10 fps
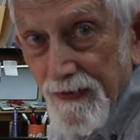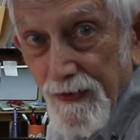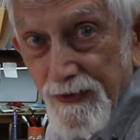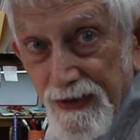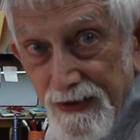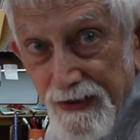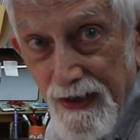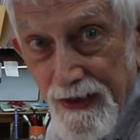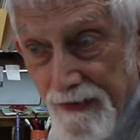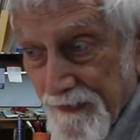Okay,
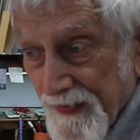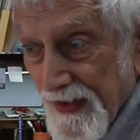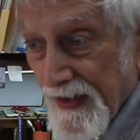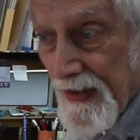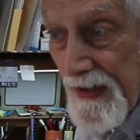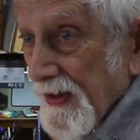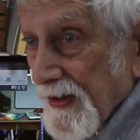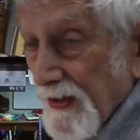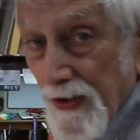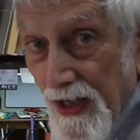hi.
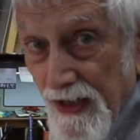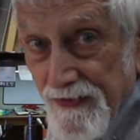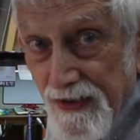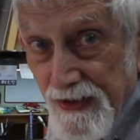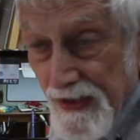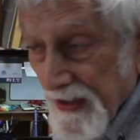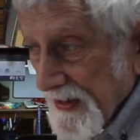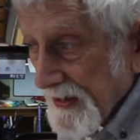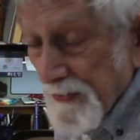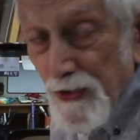You have
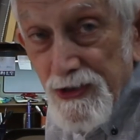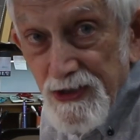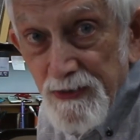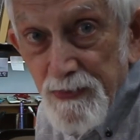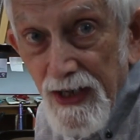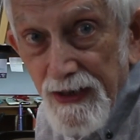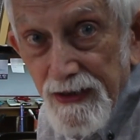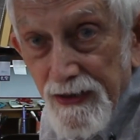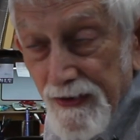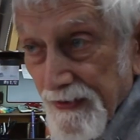a moistening pack
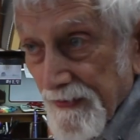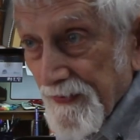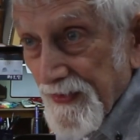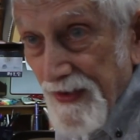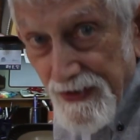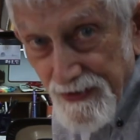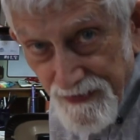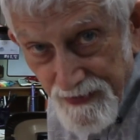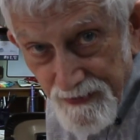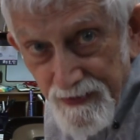now. Thank you
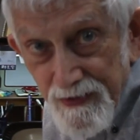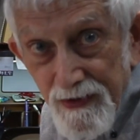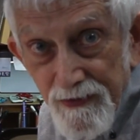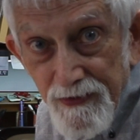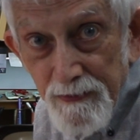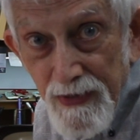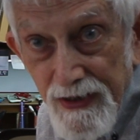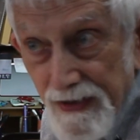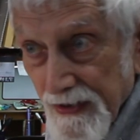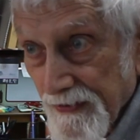for
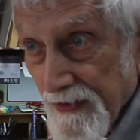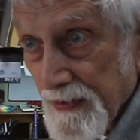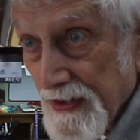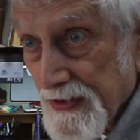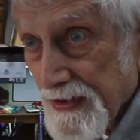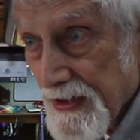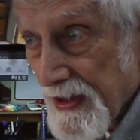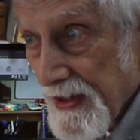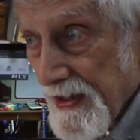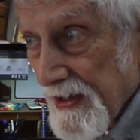buying it from us.
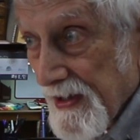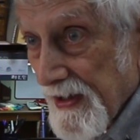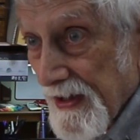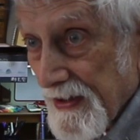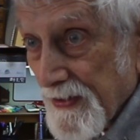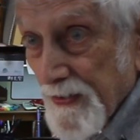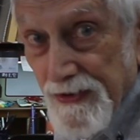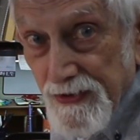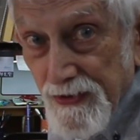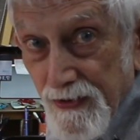And you
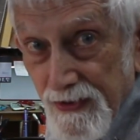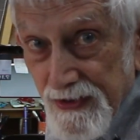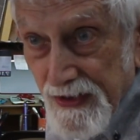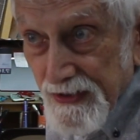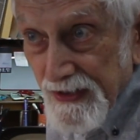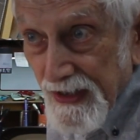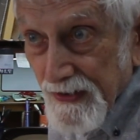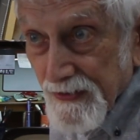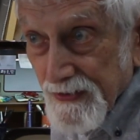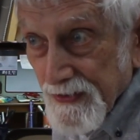want to know exactly
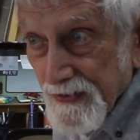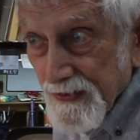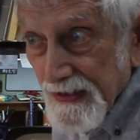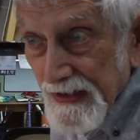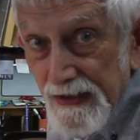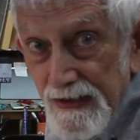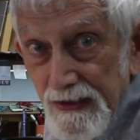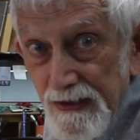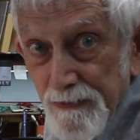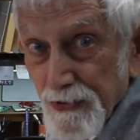how to
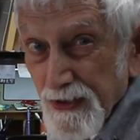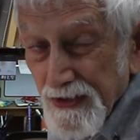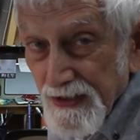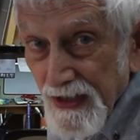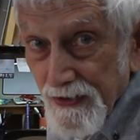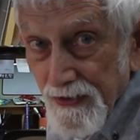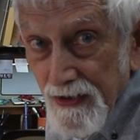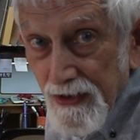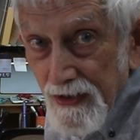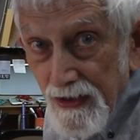put it together
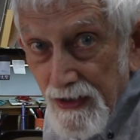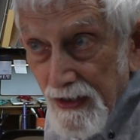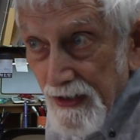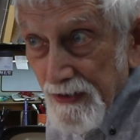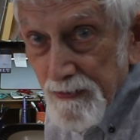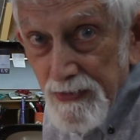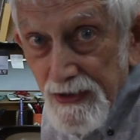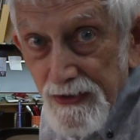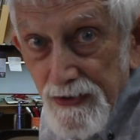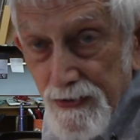and
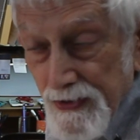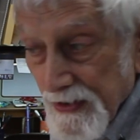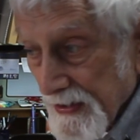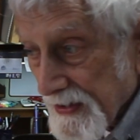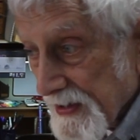begin using it.